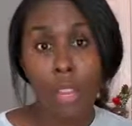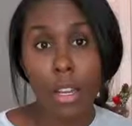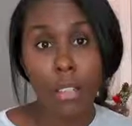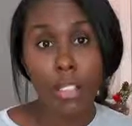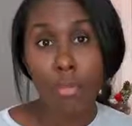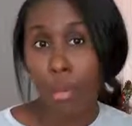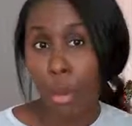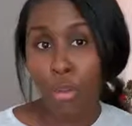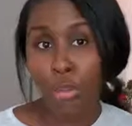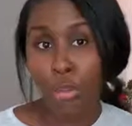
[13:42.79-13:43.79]
Darcy's
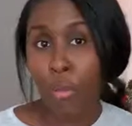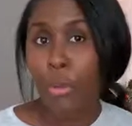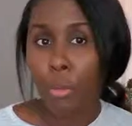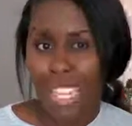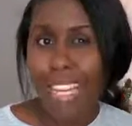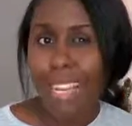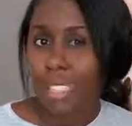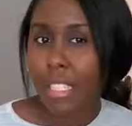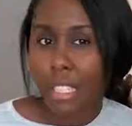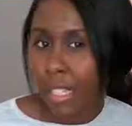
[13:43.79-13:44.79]
proposal when he
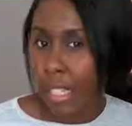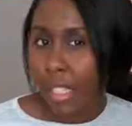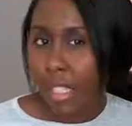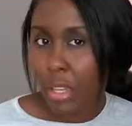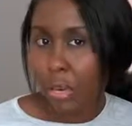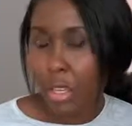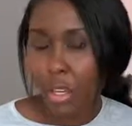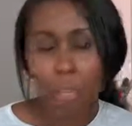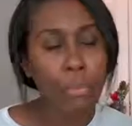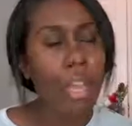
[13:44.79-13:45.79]
asked her the second time, you
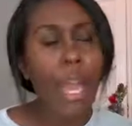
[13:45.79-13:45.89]
know.